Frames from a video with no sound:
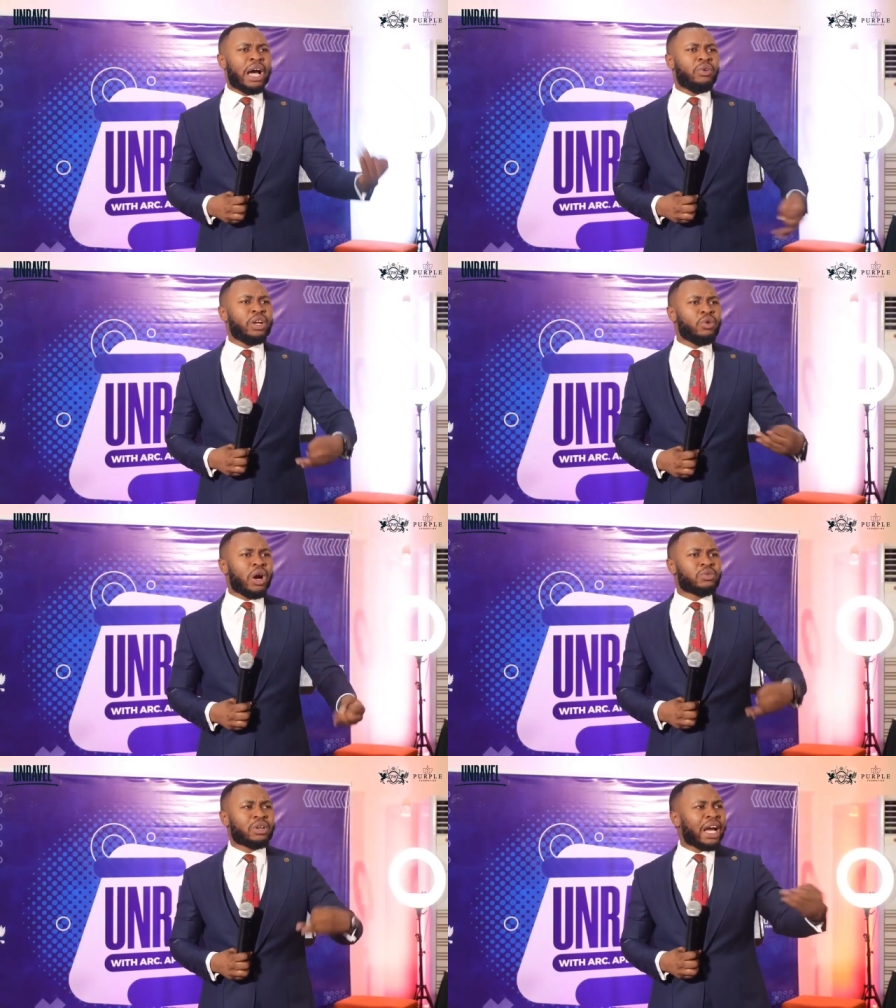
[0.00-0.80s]
I only know
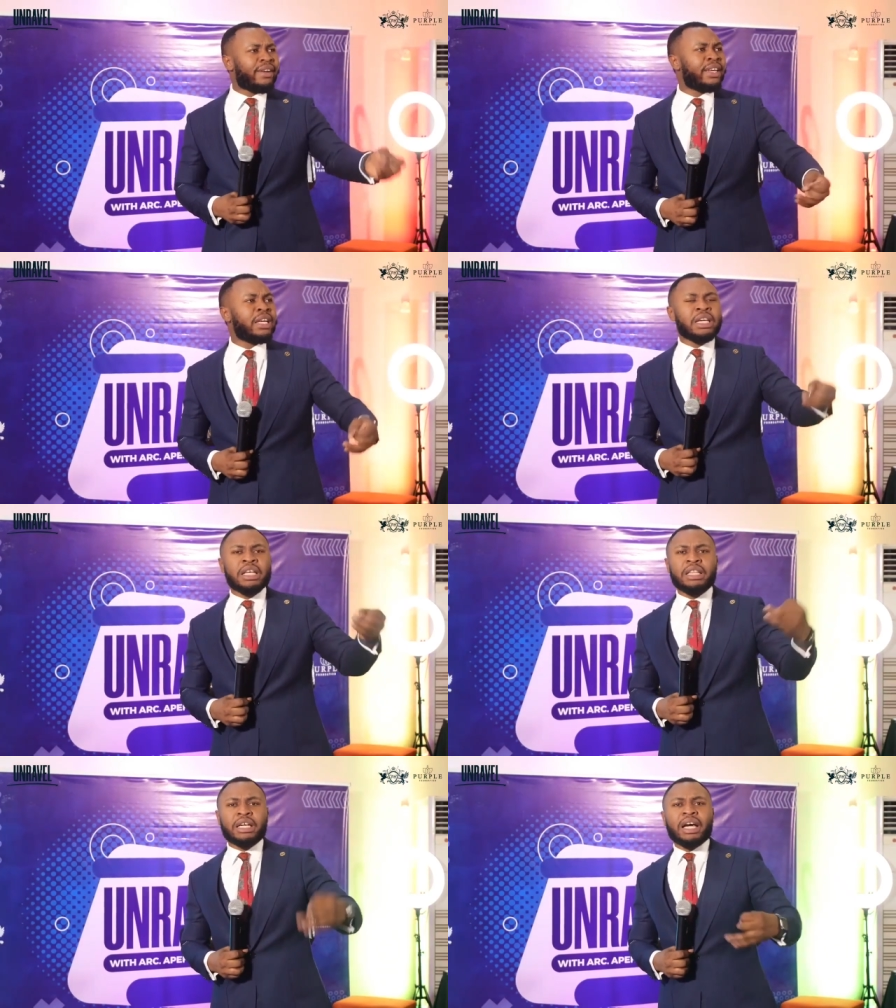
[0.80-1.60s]
how to carry
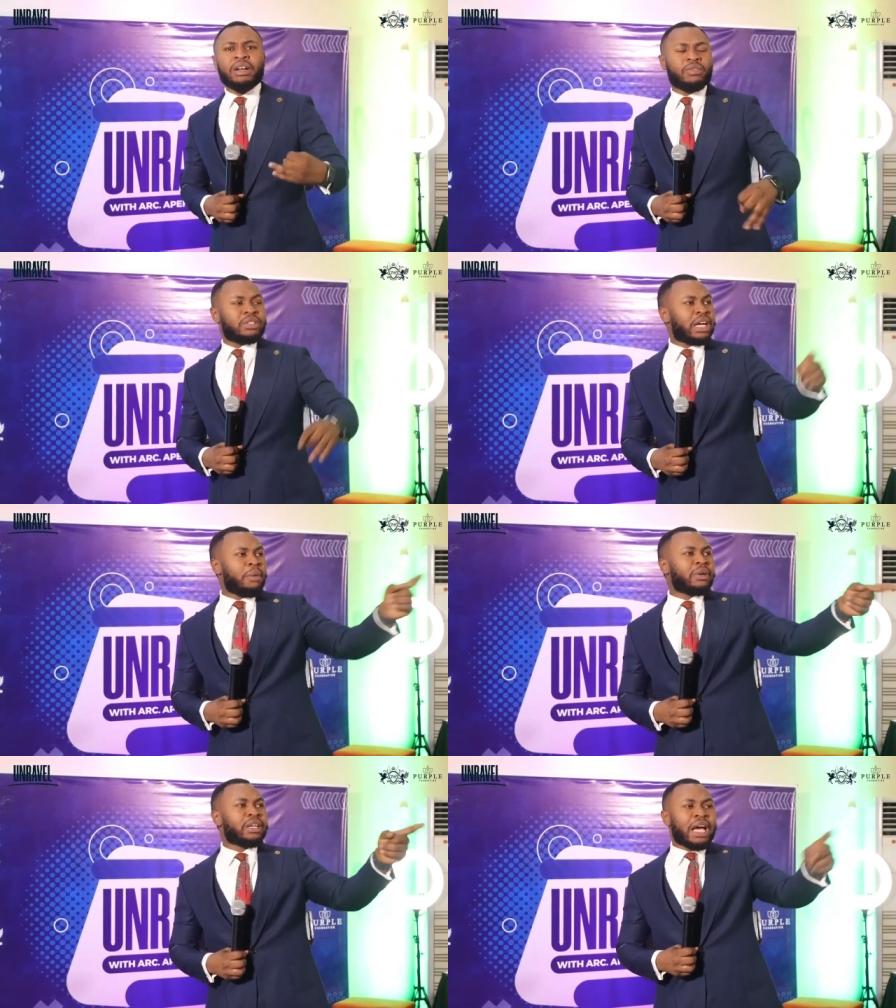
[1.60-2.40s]
the kind of, the
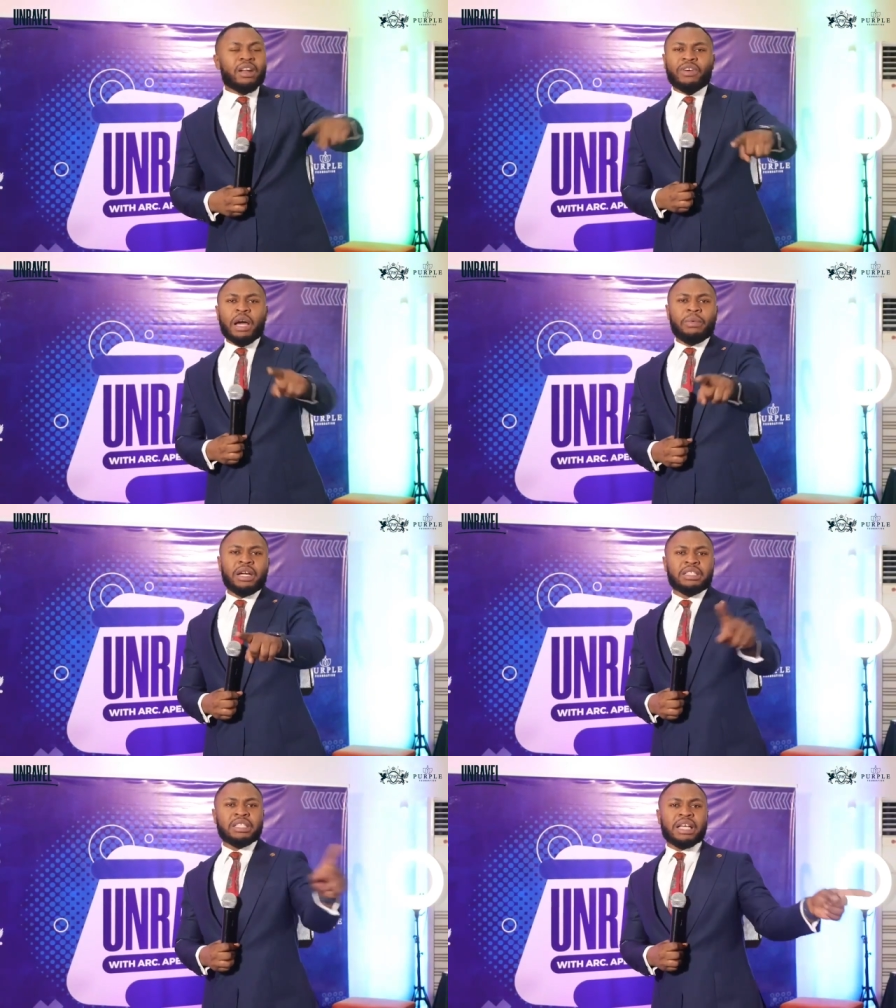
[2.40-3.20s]
cam- kind of
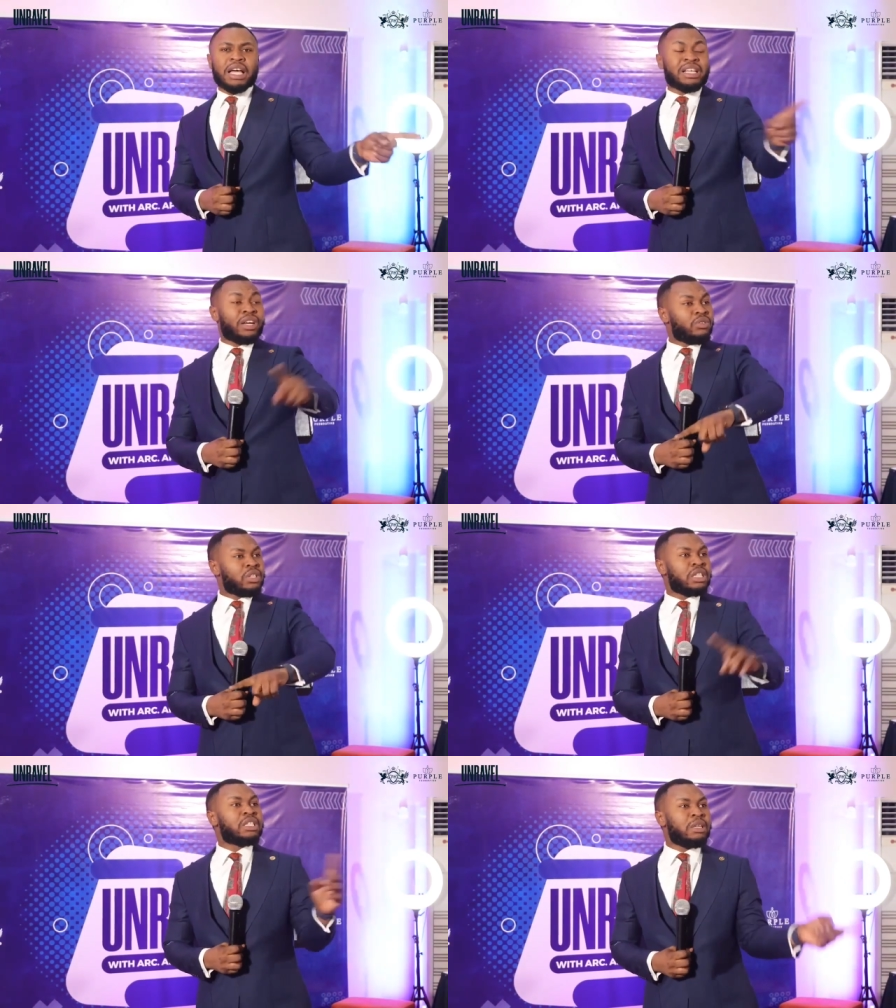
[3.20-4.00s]
cameras these guys are
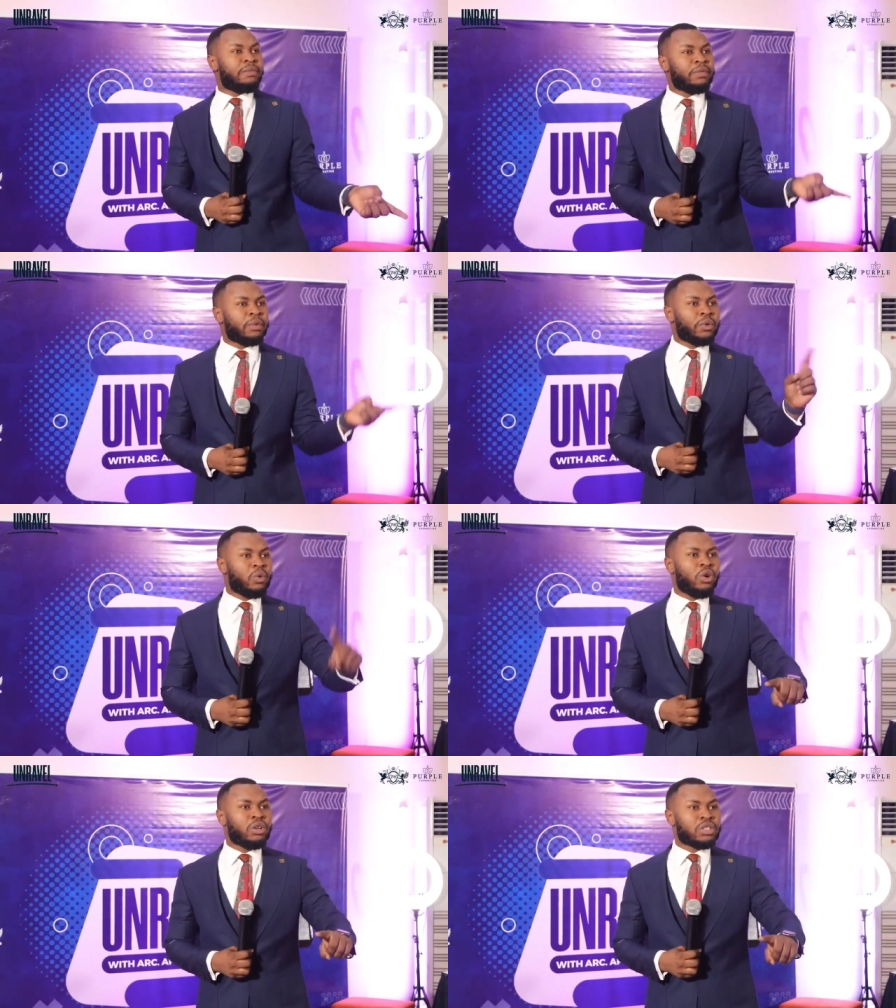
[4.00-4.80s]
using is different from
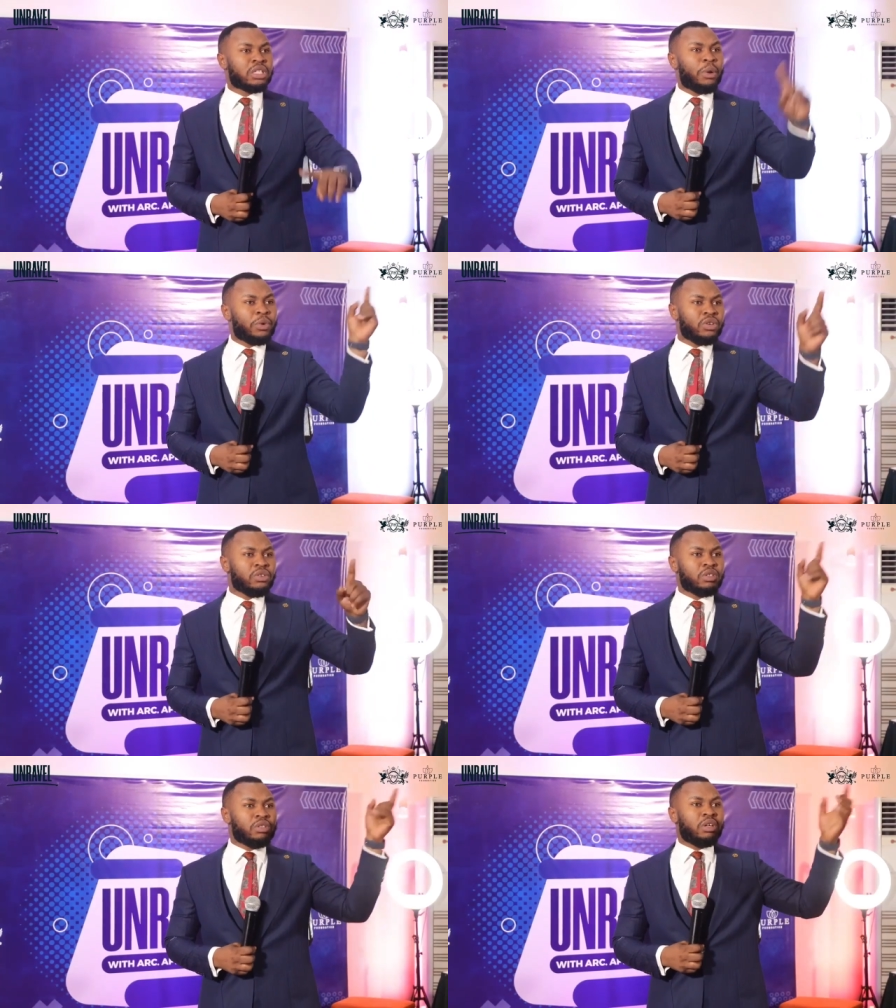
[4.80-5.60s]
the ones that we
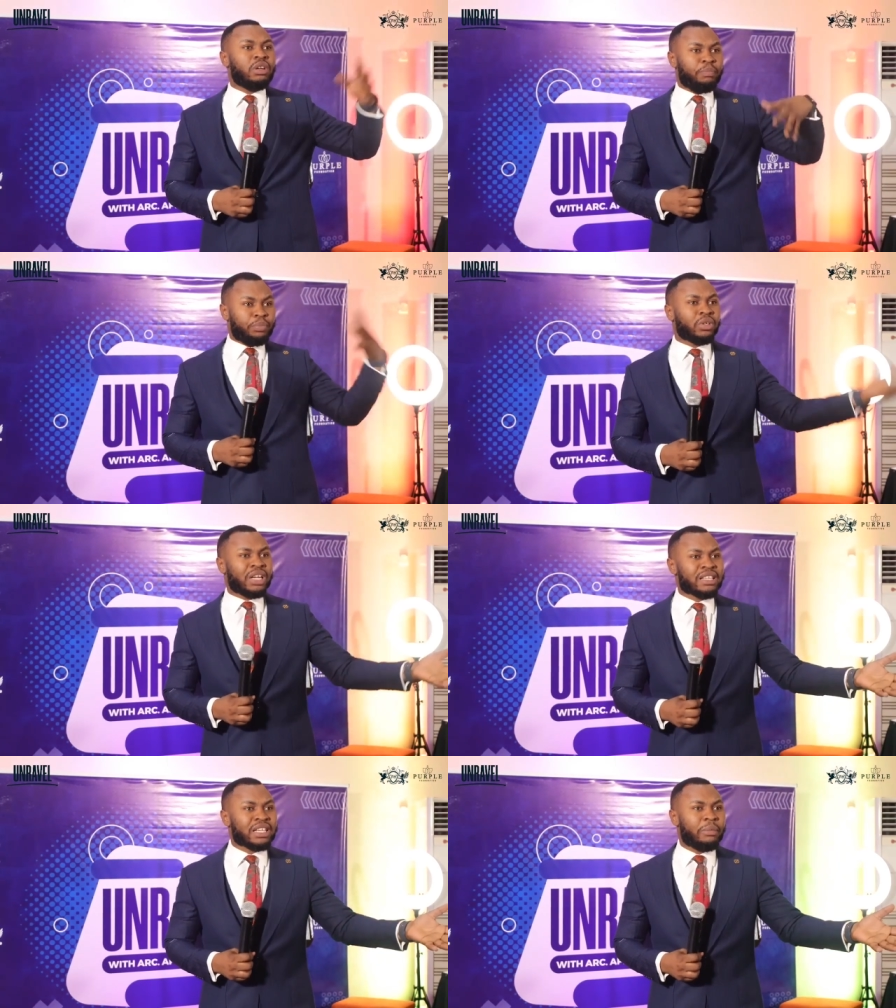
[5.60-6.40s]
use
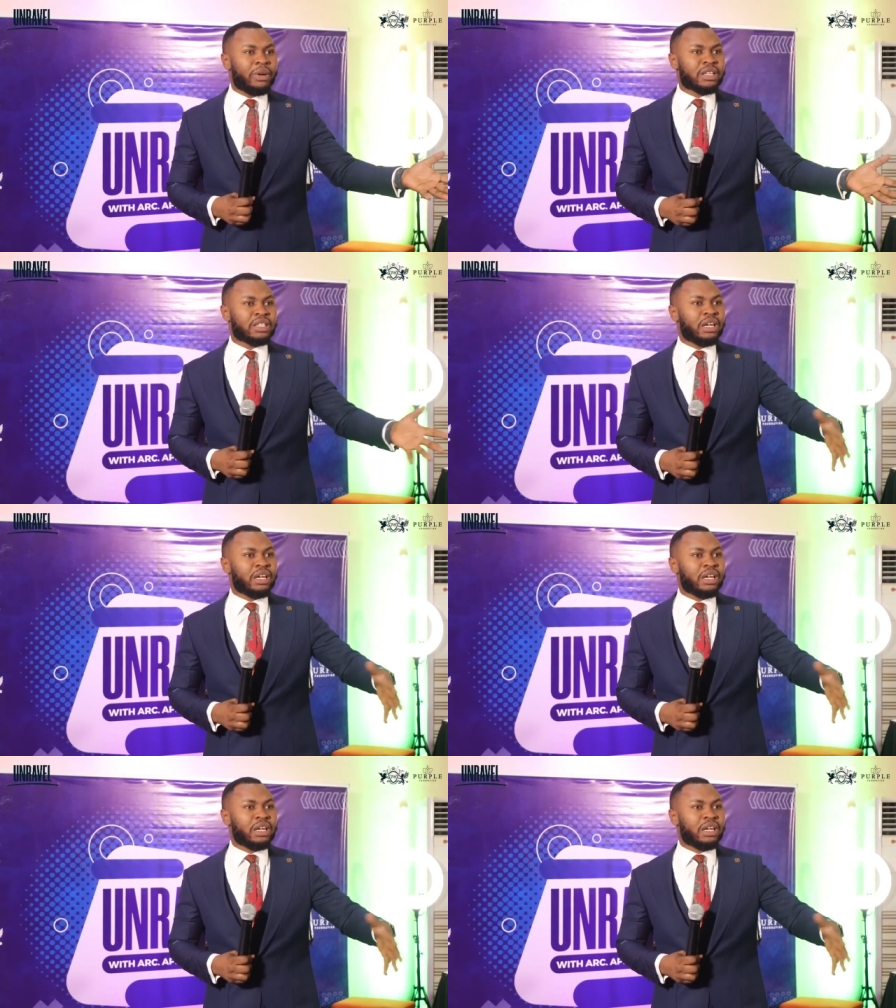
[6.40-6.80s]
broadcast cameras.